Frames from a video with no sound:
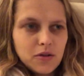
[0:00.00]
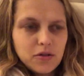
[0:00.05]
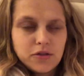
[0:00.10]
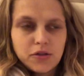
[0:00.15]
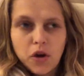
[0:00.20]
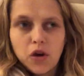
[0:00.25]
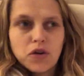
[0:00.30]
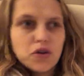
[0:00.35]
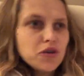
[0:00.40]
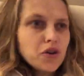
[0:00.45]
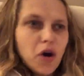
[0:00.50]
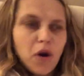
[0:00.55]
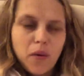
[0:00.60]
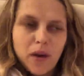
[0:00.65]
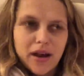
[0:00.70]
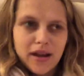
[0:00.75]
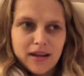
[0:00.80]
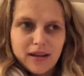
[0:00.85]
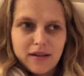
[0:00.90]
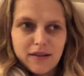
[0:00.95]
don't know
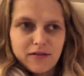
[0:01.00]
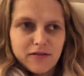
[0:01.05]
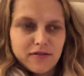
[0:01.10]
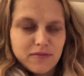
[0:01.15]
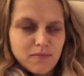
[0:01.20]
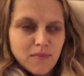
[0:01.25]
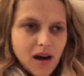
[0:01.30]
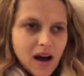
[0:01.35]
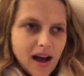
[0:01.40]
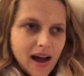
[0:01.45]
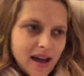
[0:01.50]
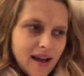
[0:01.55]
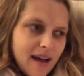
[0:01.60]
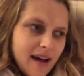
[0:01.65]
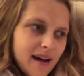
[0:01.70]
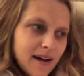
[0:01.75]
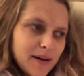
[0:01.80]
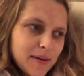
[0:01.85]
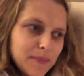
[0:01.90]
any of my